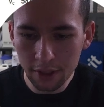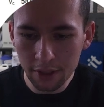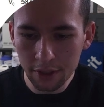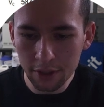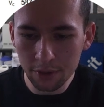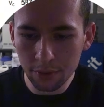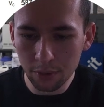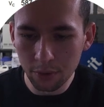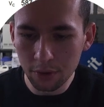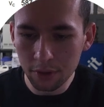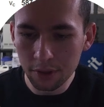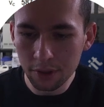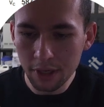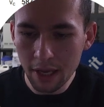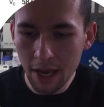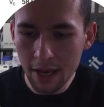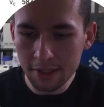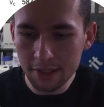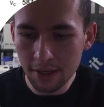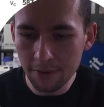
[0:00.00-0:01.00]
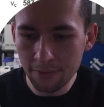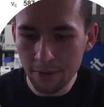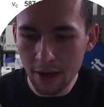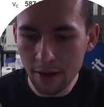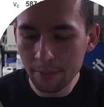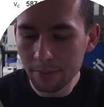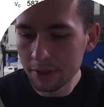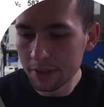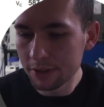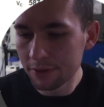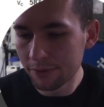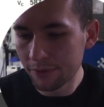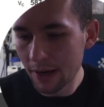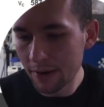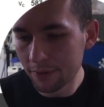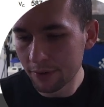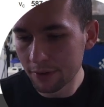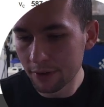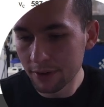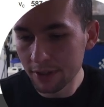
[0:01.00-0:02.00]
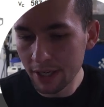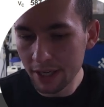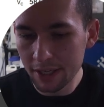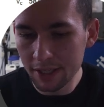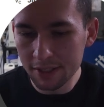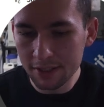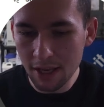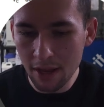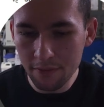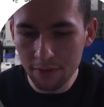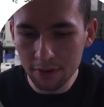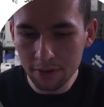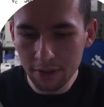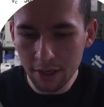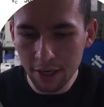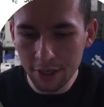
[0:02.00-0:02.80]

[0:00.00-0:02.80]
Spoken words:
Your SFM is 587,